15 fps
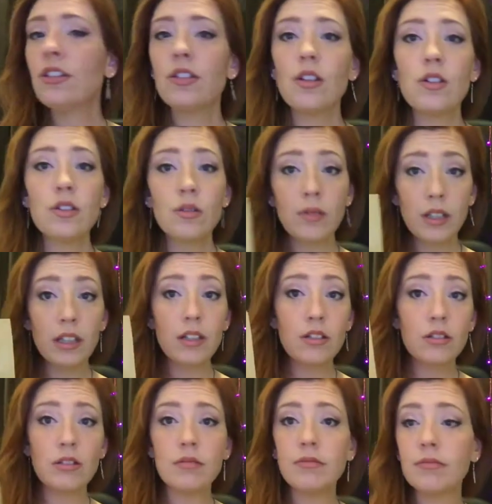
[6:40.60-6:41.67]
Those are really
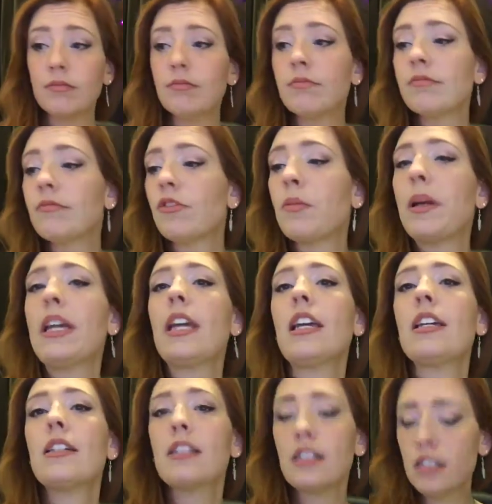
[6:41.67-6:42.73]
cool for
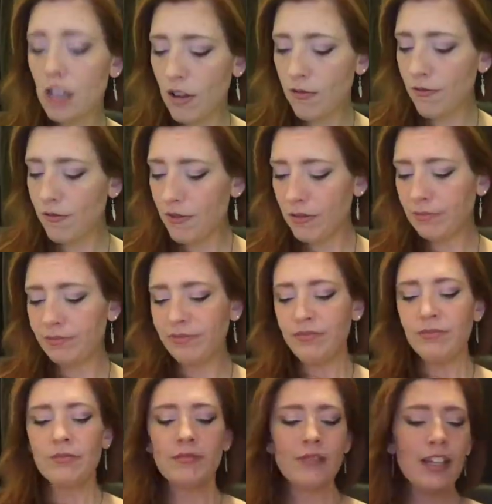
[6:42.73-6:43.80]
baking and stuff.
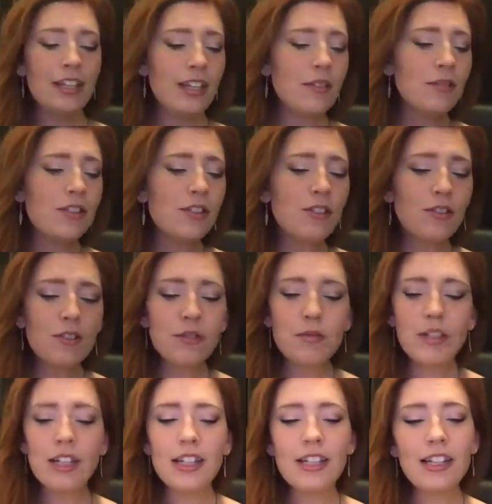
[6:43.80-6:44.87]
And they were so
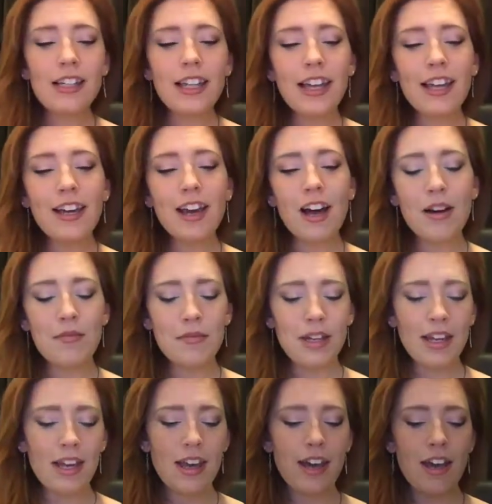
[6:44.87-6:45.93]
sweet. They got
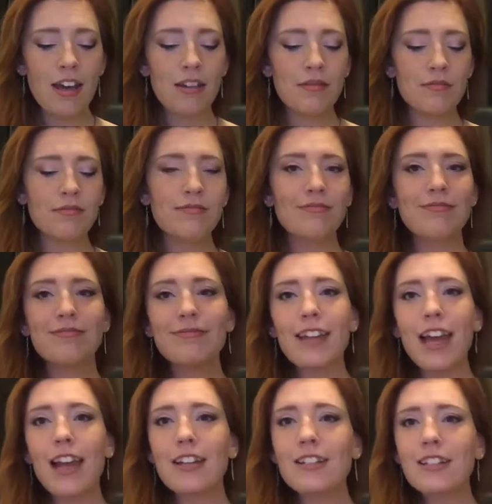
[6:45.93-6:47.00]
me,
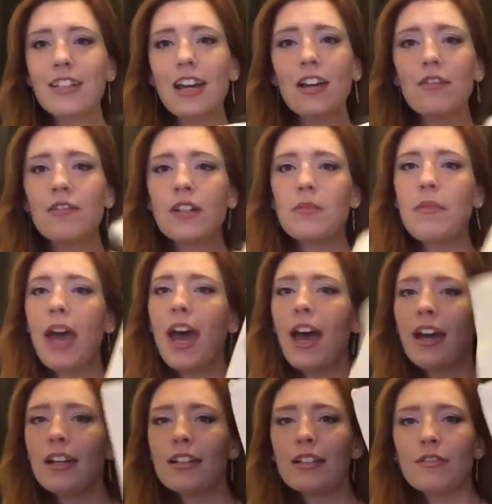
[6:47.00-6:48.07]
I actually got a free
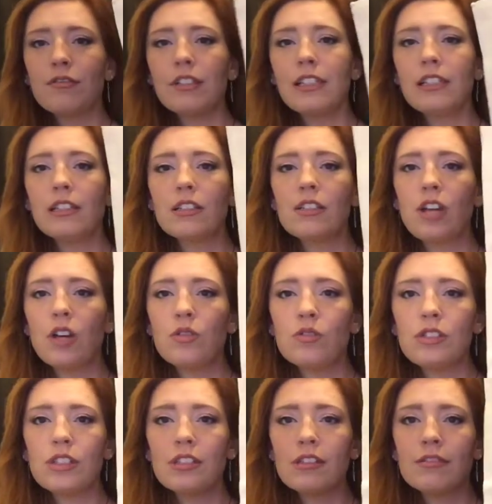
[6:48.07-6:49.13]
bag, a free little tote,